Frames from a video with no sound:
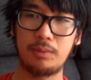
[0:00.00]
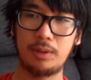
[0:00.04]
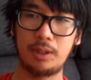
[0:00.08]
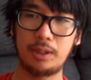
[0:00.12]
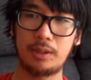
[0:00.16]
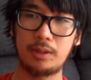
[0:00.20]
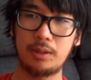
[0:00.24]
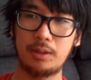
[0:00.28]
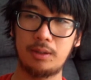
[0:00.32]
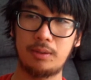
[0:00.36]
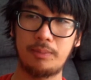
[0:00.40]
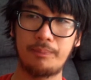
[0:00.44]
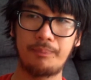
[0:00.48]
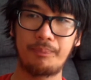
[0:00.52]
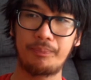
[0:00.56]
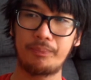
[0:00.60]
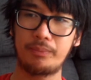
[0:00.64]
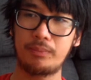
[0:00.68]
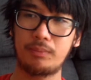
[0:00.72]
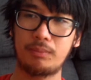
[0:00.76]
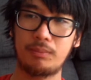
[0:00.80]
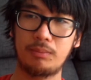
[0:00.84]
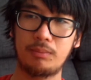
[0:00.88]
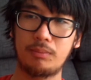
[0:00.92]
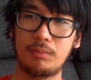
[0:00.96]

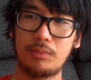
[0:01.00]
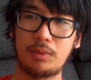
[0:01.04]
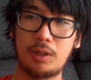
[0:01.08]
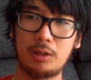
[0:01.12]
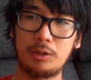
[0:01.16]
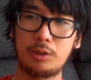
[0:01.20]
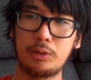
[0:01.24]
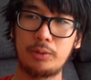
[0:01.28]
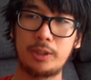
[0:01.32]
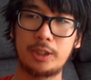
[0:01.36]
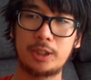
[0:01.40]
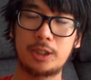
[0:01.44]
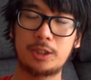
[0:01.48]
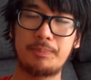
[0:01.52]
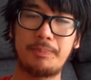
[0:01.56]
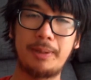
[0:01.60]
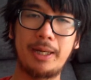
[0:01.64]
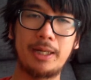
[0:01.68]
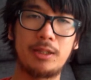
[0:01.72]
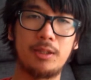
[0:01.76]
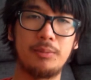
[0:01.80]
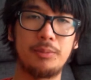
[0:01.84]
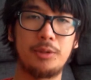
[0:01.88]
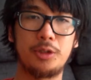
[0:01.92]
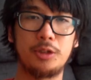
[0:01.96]
I don't
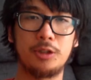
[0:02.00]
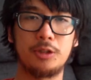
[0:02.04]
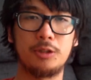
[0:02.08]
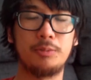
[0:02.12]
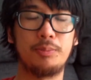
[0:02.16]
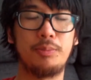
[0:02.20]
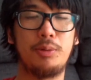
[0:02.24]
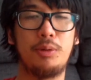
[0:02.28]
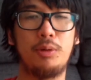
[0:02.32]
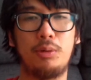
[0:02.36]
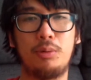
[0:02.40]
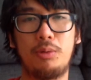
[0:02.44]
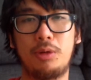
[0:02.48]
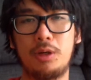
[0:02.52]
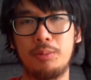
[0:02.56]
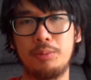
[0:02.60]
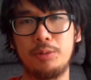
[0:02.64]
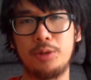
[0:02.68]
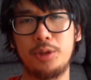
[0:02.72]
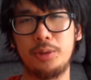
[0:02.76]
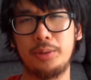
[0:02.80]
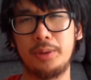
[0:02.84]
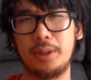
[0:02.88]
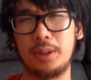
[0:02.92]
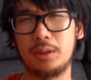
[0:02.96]
expect them to support what
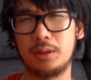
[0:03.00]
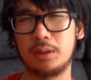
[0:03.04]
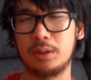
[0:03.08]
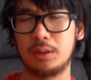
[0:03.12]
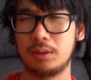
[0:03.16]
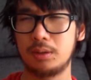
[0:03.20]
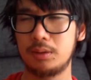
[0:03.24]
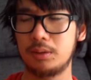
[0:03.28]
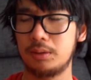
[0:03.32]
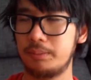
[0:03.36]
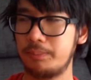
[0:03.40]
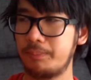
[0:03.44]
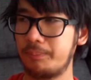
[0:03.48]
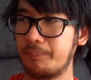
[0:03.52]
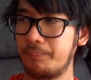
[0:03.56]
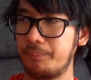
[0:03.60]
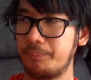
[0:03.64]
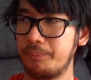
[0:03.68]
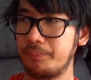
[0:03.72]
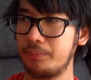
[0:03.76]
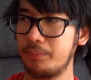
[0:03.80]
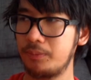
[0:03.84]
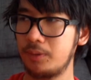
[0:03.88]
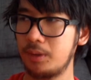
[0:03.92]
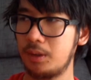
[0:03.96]
I'm doing.
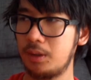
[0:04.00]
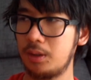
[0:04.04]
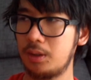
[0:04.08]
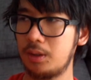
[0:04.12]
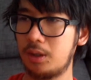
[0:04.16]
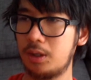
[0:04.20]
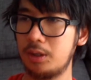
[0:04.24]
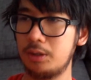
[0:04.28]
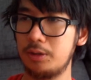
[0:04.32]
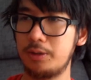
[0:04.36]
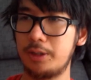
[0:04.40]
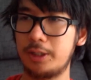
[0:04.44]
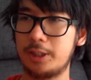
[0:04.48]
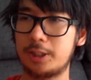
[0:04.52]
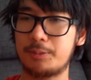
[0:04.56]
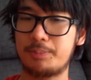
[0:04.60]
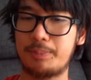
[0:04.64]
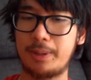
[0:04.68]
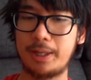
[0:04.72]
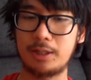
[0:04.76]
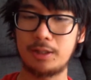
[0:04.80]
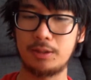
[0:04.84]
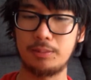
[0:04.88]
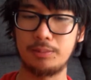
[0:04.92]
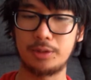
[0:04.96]
I don't
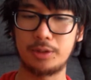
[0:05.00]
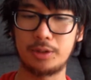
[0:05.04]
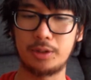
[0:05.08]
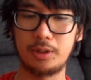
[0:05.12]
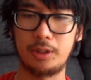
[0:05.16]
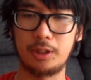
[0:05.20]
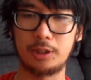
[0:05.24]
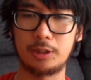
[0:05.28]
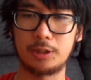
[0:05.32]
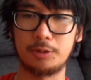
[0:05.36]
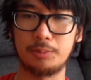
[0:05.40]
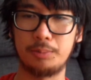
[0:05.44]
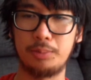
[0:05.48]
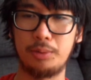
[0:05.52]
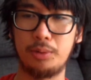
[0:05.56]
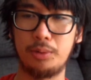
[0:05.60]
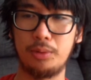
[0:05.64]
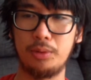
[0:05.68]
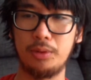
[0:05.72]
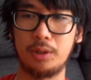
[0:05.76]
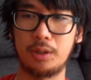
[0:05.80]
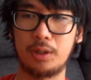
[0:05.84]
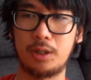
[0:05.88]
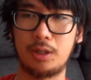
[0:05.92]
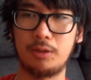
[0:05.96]
expect them to like
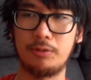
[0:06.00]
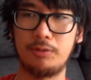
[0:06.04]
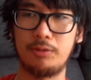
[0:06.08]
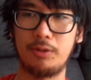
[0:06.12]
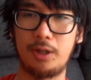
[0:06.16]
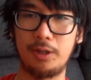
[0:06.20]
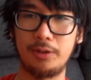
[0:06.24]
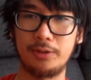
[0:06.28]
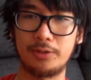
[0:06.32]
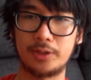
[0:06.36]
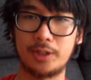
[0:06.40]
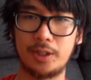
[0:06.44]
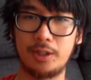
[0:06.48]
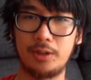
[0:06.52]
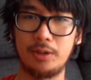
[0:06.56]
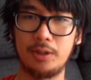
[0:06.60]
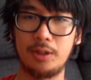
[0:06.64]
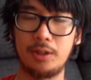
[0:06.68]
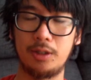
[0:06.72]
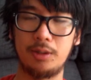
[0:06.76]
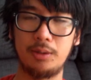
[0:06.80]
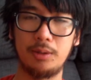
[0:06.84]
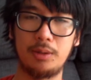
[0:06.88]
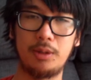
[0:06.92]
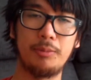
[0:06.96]
support the kind of lifestyle
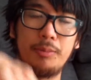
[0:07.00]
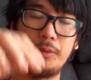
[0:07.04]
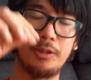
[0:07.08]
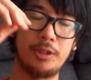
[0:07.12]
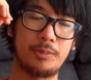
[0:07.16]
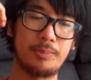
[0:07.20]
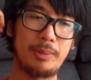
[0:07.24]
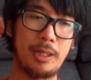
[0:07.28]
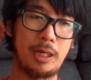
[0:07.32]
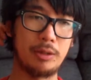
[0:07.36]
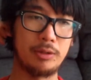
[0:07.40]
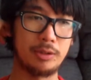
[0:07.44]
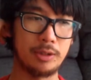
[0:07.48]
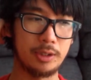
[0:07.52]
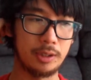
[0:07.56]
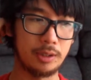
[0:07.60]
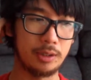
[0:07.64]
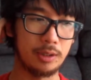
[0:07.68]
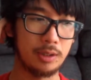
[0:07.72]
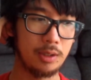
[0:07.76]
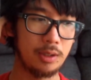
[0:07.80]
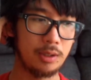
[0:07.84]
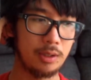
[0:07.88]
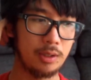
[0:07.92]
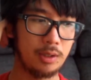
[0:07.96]
that I'm
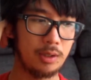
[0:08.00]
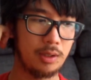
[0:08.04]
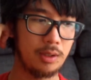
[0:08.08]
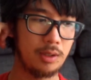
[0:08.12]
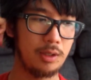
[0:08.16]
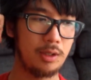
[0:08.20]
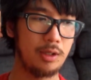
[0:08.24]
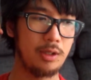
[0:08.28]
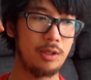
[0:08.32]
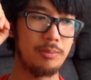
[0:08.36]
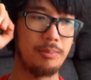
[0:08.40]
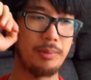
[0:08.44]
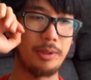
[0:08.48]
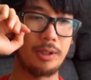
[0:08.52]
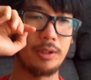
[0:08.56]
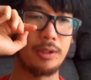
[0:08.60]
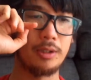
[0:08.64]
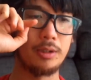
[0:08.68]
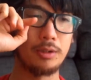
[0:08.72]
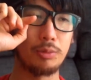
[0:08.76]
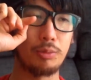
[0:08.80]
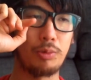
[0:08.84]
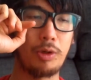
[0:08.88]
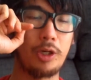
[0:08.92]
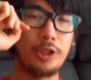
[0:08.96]
espousing,
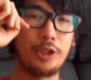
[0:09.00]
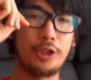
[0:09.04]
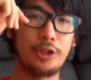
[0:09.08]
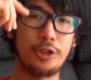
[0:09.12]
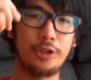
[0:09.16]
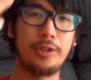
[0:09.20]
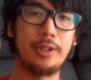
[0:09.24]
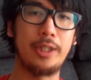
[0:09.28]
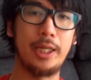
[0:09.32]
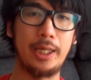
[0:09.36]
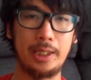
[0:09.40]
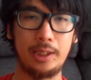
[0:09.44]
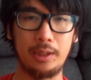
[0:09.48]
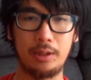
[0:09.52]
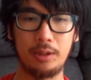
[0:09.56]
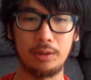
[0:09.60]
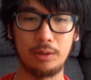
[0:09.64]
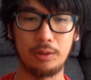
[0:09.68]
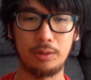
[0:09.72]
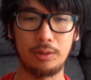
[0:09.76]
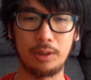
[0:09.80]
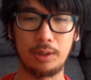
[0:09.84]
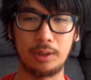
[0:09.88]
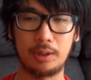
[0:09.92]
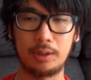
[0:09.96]
because why should they? You
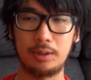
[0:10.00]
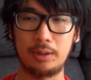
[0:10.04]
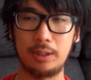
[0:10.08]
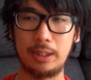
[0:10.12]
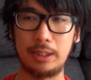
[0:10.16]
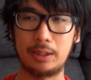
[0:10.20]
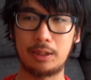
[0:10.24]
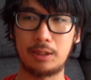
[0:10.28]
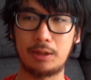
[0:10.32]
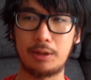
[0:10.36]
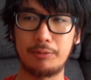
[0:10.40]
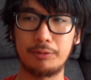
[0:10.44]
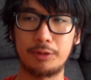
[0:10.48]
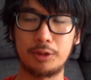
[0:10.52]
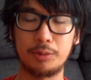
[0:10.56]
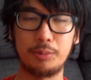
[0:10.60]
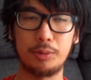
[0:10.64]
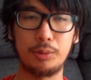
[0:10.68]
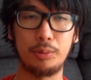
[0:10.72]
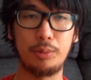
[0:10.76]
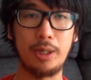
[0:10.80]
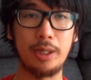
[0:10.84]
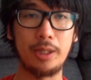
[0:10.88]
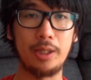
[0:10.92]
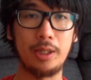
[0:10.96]
know, like they're
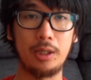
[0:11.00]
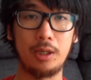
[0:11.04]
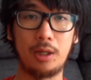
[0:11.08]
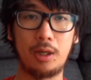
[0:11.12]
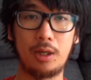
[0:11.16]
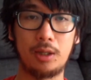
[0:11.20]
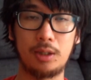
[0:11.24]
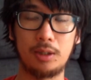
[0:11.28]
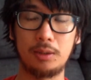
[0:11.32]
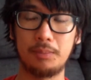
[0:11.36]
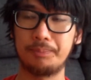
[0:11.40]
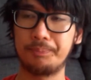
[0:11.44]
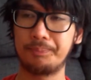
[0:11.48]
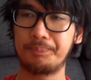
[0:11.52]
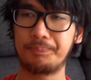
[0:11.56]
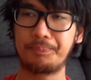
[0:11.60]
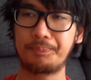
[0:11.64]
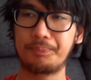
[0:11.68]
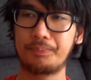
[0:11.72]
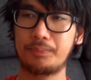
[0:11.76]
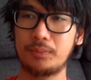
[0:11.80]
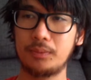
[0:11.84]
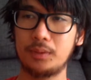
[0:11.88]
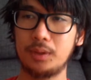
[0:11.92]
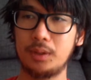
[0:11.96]
comfortable where they are.
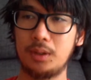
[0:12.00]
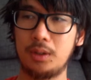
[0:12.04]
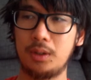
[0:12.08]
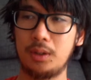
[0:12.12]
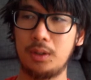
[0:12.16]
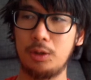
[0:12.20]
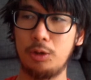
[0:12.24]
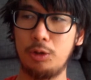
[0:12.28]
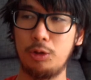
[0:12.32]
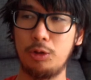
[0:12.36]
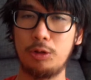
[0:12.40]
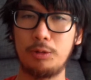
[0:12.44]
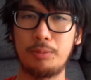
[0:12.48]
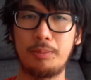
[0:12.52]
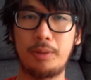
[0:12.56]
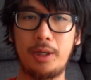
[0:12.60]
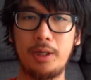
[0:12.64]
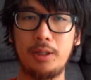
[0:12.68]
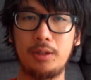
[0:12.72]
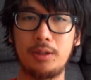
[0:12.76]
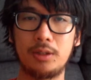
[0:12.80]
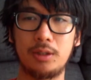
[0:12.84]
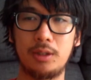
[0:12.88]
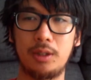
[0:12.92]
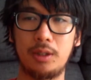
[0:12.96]
Who am
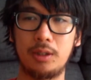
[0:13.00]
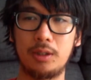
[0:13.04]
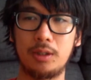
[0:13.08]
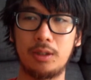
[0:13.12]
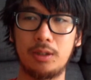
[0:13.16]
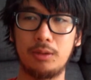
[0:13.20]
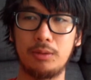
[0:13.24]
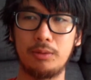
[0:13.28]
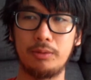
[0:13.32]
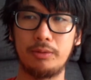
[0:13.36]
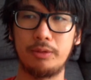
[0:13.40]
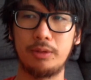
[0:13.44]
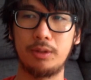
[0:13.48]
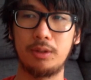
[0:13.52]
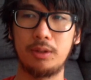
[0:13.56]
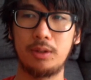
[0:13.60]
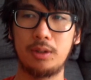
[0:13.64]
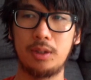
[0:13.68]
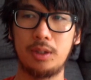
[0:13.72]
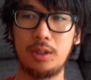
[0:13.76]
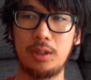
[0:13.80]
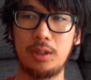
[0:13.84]
I to like kind of